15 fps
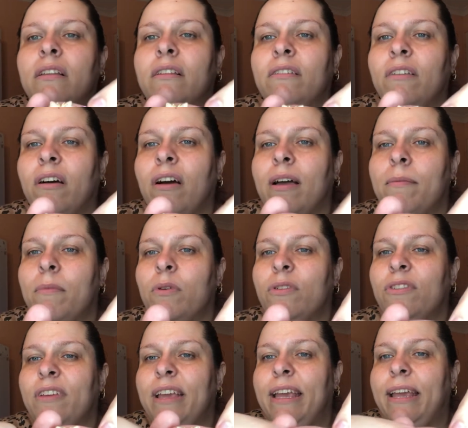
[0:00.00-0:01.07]

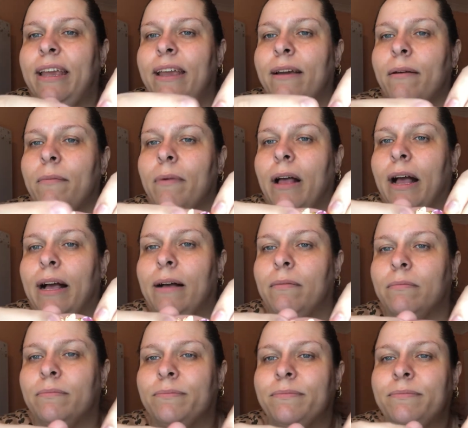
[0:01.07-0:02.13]
diamante,
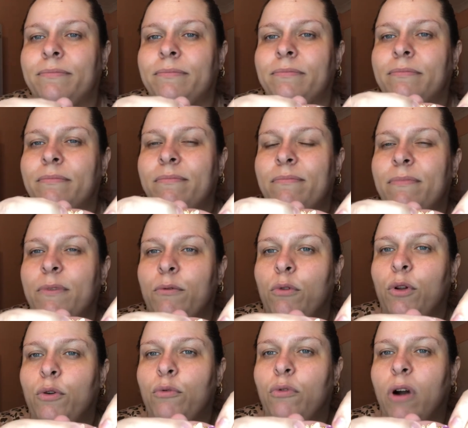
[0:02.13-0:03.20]

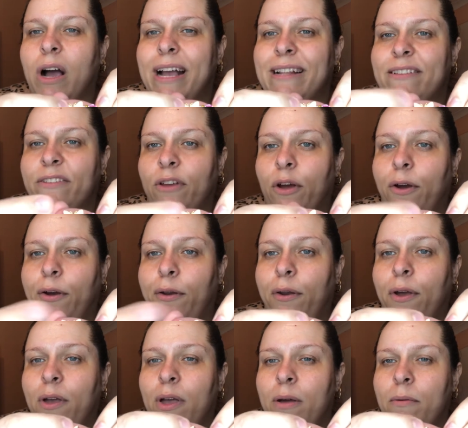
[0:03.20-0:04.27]
little rhinestone
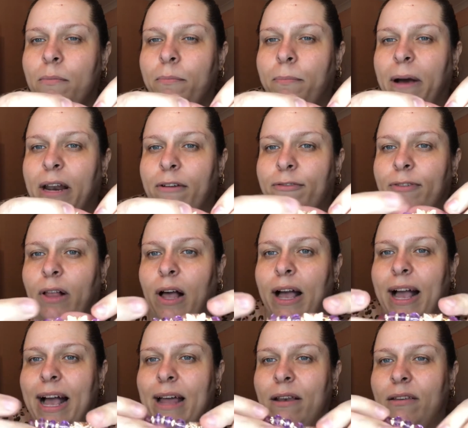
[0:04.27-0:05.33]

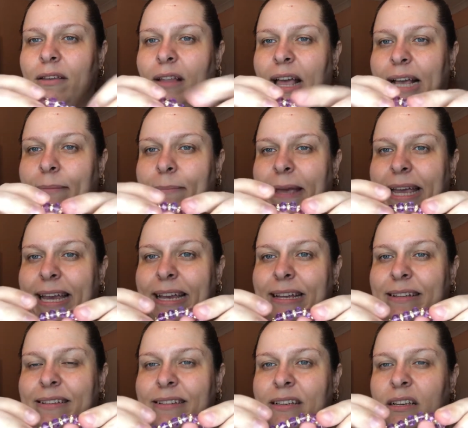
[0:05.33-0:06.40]
butterfly and
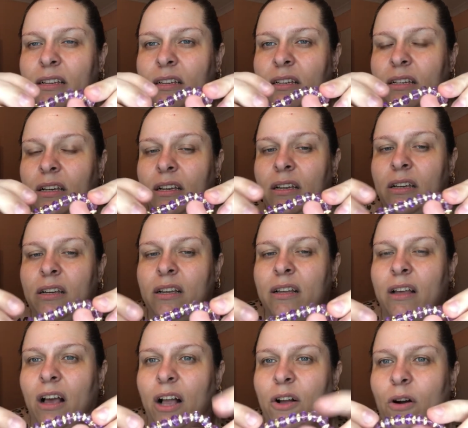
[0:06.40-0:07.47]
beads.
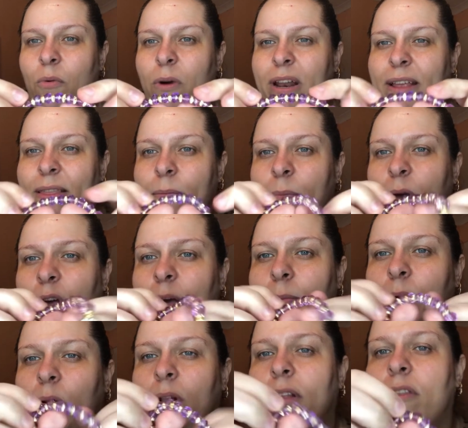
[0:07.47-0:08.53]
I got one in the
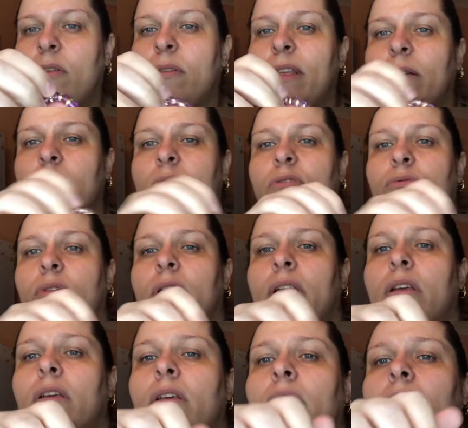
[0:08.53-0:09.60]
purple. I thought that was really
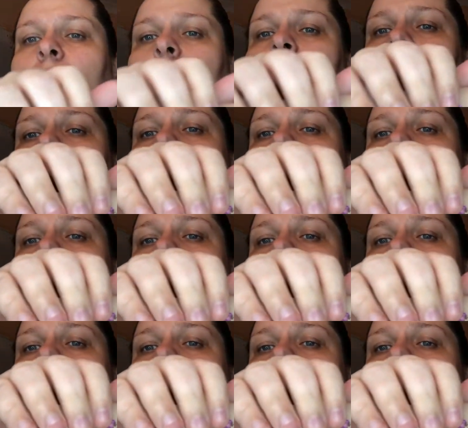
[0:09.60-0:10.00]
cute.